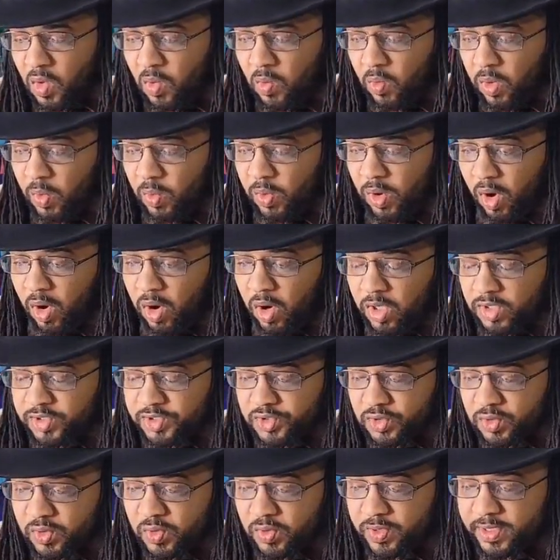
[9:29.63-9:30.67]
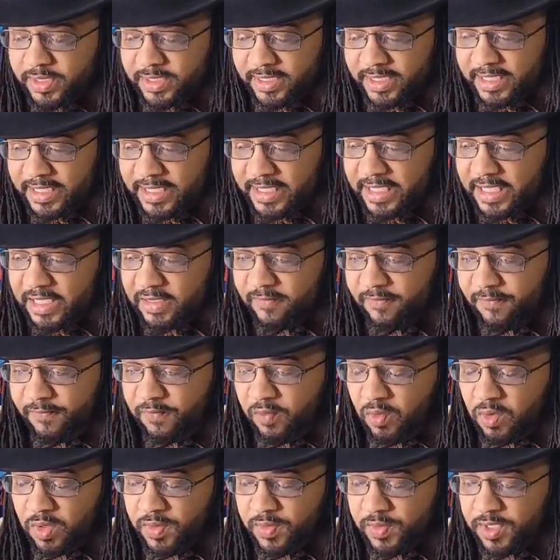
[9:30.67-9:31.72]
what we're also going to need
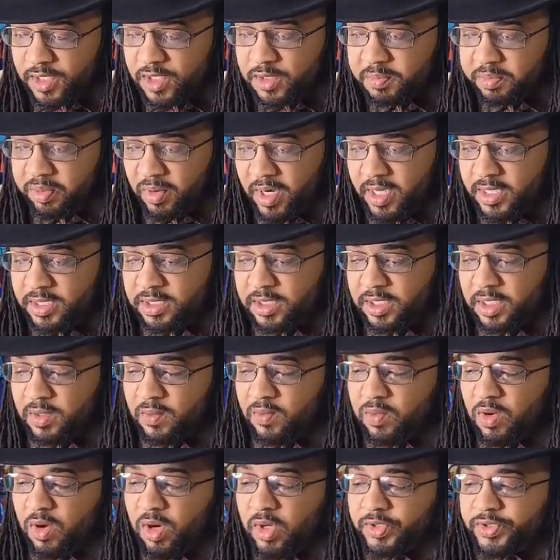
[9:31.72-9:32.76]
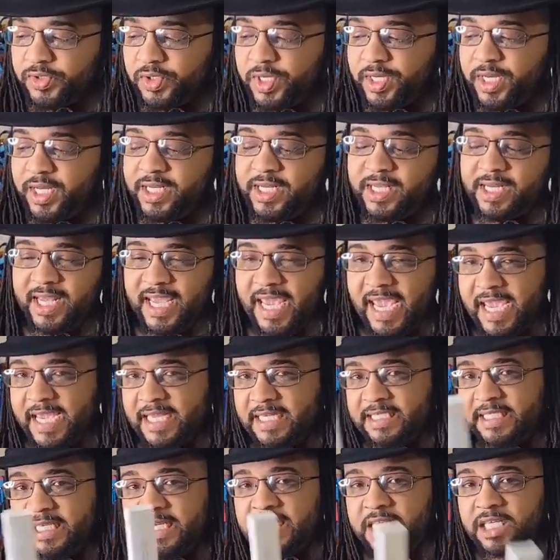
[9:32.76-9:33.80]
for this project, we're also going to need an
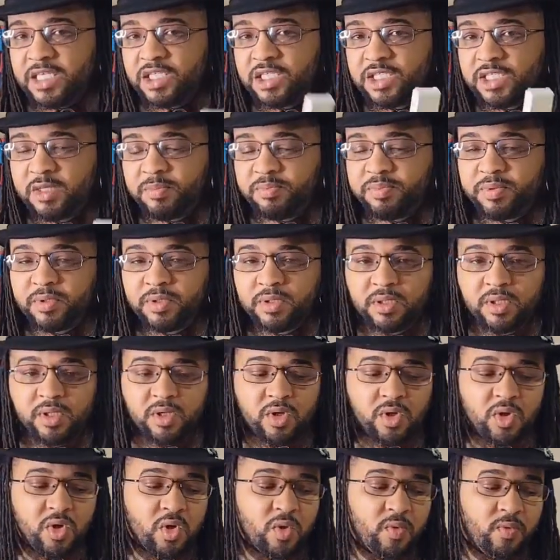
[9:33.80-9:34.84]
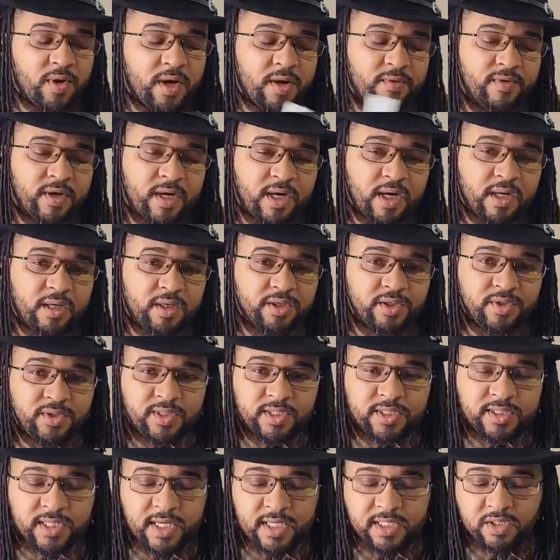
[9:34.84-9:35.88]
18-inch zipper. Whatever color you
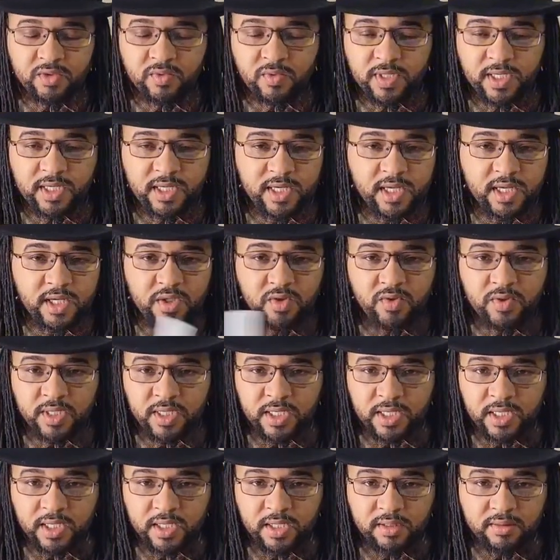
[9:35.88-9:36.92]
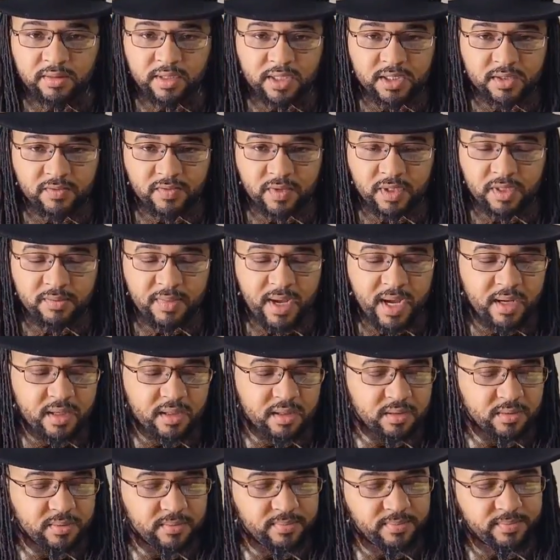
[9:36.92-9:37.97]
decide you want to get, you can get it. Doesn't really
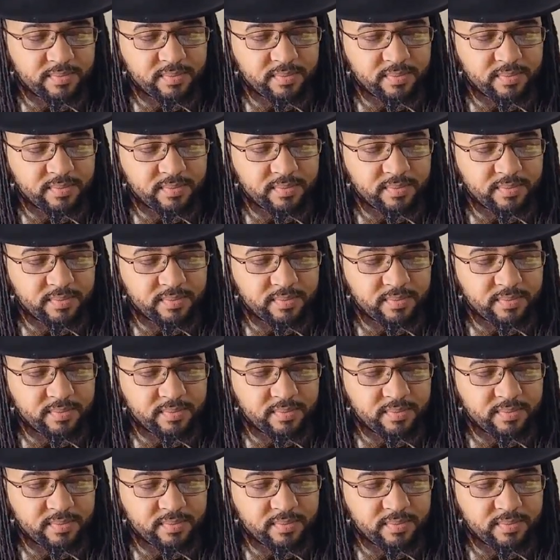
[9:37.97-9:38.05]
matter.